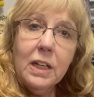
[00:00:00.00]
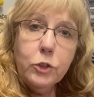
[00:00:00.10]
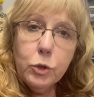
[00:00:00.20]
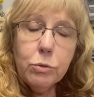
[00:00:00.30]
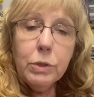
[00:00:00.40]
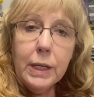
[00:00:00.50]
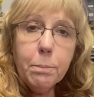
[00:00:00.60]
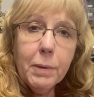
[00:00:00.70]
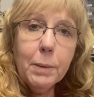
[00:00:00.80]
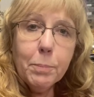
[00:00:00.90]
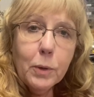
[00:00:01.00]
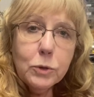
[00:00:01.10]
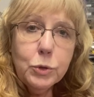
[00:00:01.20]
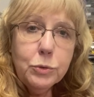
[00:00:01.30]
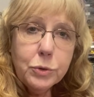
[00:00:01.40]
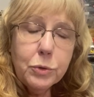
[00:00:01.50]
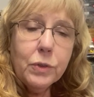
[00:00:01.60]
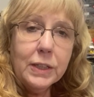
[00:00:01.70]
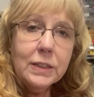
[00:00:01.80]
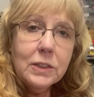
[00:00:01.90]
they do need people to do
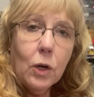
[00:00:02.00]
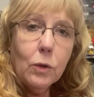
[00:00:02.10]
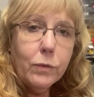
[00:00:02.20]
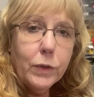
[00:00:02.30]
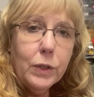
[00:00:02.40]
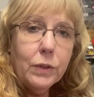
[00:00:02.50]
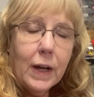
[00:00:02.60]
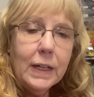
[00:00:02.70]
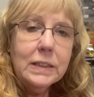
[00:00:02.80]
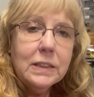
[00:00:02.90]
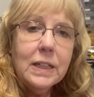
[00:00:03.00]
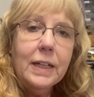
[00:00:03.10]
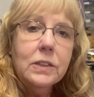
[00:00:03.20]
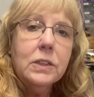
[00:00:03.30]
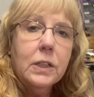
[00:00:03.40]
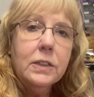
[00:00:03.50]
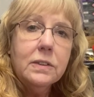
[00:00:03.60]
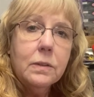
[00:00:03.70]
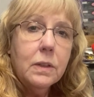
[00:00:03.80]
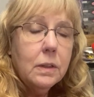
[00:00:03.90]
this all over the United States
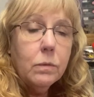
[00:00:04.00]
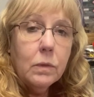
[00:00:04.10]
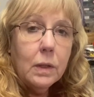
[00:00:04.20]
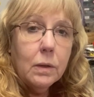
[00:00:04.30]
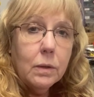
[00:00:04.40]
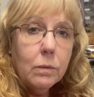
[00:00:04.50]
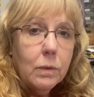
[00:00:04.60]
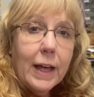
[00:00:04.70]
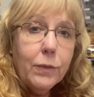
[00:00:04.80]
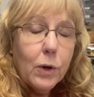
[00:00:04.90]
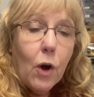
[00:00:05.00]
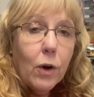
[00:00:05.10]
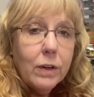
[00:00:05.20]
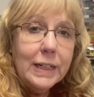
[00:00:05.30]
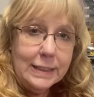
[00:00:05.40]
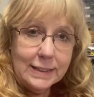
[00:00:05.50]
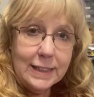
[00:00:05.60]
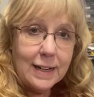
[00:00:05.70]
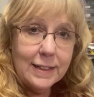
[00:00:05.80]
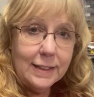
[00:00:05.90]
because the leather art is
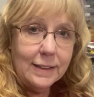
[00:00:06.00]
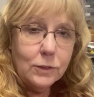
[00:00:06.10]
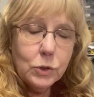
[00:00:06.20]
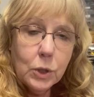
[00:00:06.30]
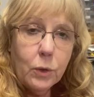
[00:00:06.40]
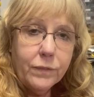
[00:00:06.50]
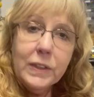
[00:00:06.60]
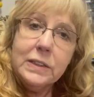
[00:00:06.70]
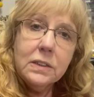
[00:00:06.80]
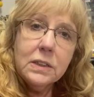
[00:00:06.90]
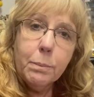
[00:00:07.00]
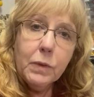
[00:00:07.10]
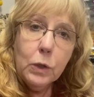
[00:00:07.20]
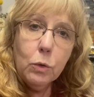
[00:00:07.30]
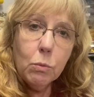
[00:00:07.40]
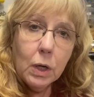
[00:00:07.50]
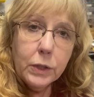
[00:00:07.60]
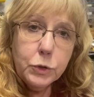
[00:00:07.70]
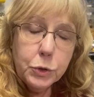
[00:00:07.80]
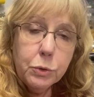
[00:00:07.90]
dying. So if this is something you
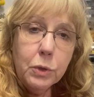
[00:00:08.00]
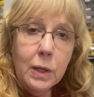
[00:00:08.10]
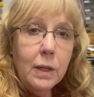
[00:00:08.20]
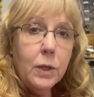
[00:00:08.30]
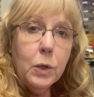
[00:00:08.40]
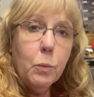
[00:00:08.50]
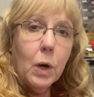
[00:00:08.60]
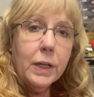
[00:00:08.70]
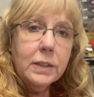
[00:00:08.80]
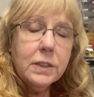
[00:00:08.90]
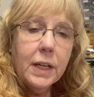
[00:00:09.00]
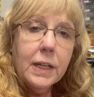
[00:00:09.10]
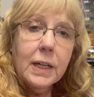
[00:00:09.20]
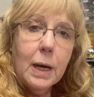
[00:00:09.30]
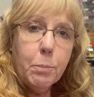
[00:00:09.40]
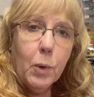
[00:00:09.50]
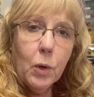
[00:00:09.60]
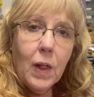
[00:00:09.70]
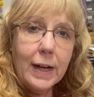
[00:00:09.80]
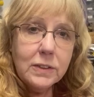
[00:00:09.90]
want to do, you want to take a couple
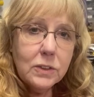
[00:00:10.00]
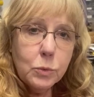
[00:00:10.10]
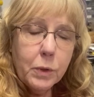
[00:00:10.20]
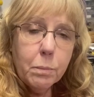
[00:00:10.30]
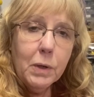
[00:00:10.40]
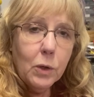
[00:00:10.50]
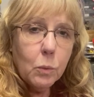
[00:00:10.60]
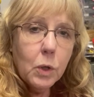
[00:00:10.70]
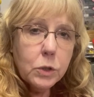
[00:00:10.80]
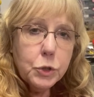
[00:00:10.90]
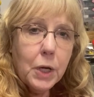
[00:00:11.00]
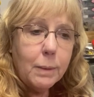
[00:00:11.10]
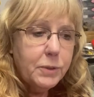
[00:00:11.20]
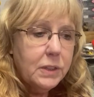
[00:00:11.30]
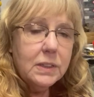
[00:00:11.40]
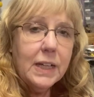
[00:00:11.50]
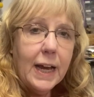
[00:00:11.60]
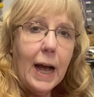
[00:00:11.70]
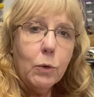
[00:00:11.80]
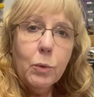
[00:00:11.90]
classes with me or workshops to
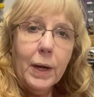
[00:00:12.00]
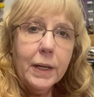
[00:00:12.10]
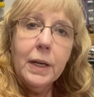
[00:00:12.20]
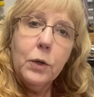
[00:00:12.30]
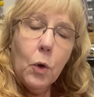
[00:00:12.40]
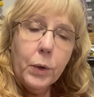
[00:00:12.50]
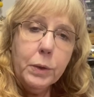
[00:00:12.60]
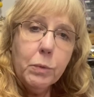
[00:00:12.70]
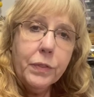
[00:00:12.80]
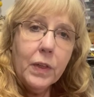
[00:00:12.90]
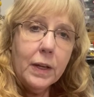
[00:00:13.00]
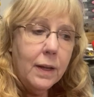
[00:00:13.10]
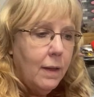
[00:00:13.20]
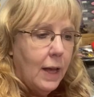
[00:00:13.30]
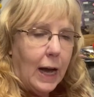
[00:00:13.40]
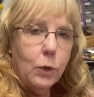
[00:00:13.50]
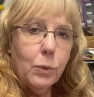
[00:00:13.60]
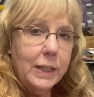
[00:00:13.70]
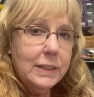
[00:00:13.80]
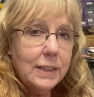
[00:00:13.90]
say, how do I get going with it? How
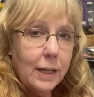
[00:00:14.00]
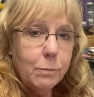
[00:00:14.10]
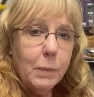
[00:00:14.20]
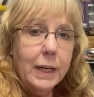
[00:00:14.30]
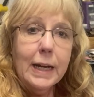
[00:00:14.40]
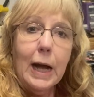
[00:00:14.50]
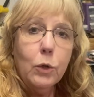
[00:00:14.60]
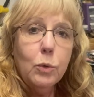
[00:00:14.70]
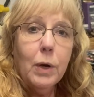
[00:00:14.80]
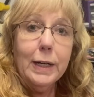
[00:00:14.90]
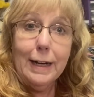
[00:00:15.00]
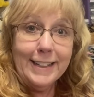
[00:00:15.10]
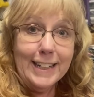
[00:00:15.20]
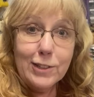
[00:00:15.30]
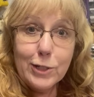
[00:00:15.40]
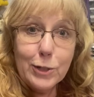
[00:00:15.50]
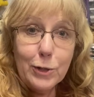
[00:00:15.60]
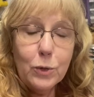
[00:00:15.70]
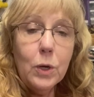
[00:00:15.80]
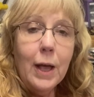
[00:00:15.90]
do I save money? How do I not get
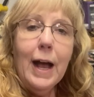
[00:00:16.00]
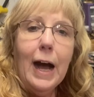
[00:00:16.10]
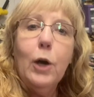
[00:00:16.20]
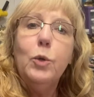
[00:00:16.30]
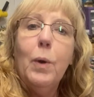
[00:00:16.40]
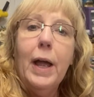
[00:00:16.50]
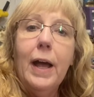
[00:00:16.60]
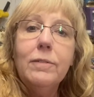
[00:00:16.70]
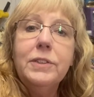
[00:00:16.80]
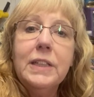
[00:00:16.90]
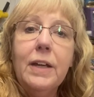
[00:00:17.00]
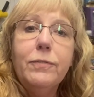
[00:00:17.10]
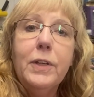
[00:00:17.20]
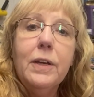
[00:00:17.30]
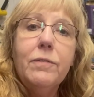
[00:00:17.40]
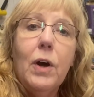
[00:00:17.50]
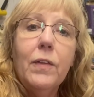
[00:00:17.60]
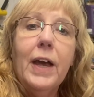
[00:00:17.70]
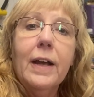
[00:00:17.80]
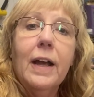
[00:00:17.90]
sued? How do I have safety of
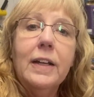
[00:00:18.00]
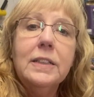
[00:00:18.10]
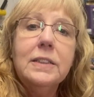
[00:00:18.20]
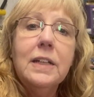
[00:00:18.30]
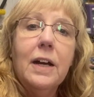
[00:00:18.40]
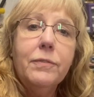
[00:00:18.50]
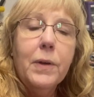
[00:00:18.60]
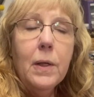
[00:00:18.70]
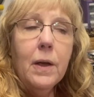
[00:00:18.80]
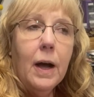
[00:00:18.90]
all that kind of stuff?